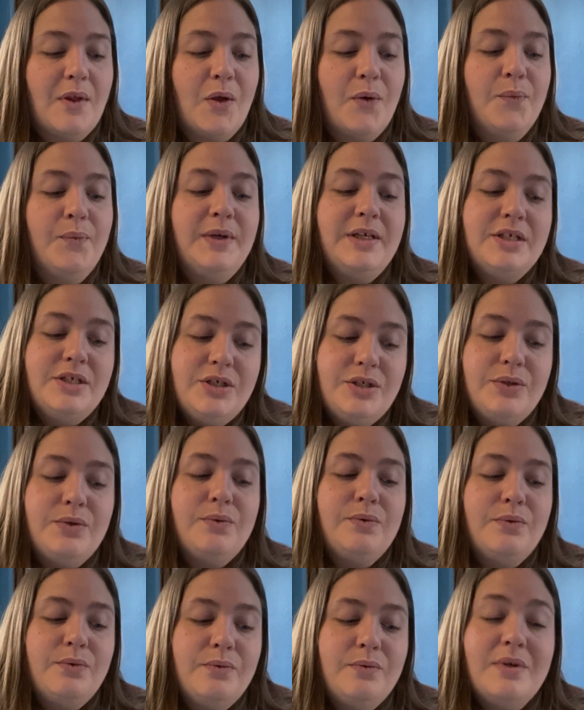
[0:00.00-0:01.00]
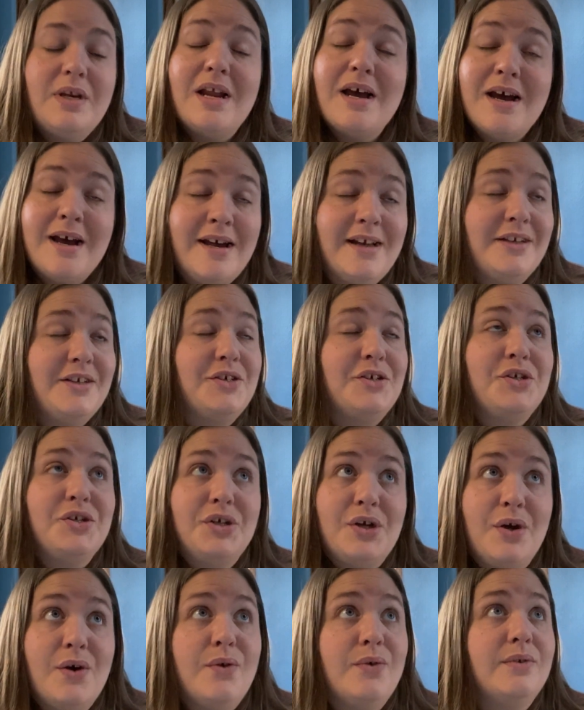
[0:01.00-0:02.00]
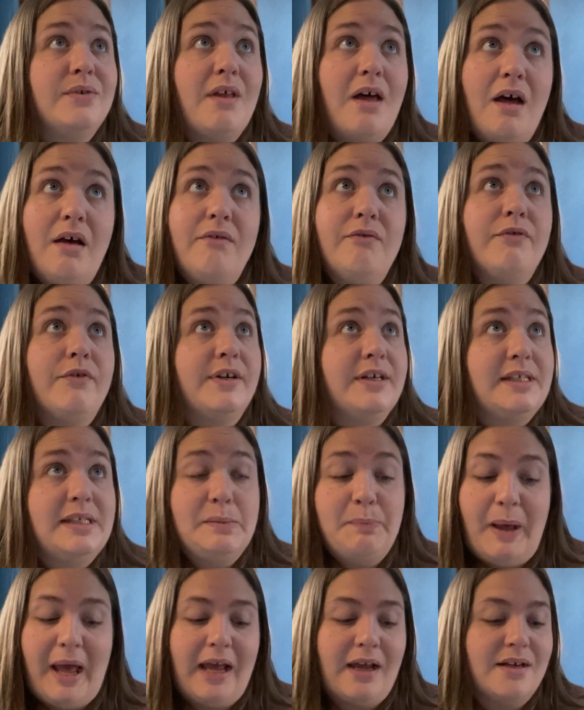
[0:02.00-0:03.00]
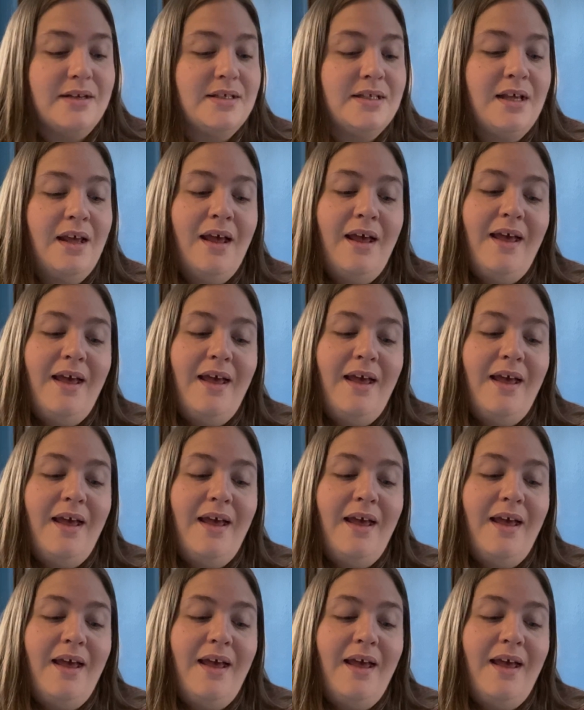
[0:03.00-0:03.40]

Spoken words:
We do not show love, respect,